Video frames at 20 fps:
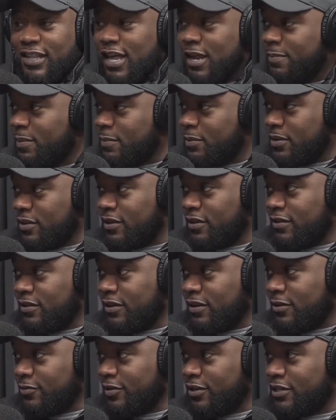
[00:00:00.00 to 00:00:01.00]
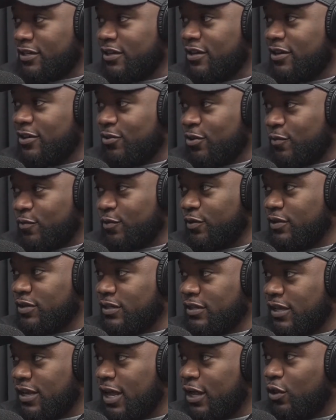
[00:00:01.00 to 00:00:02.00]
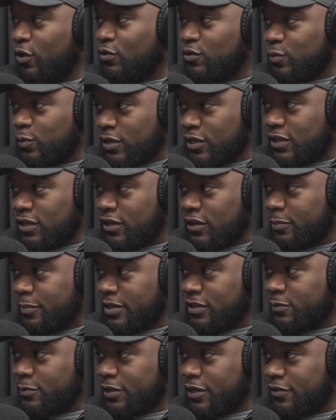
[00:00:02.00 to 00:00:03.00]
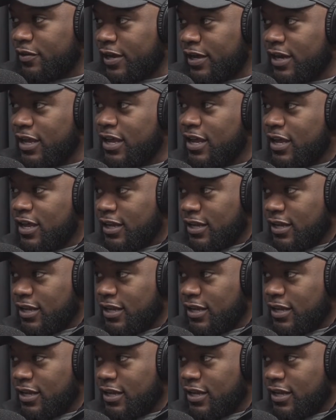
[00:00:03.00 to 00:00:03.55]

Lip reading: A lot of people think they're going to get rich off real estate. I closed one deal, I made 20 grand.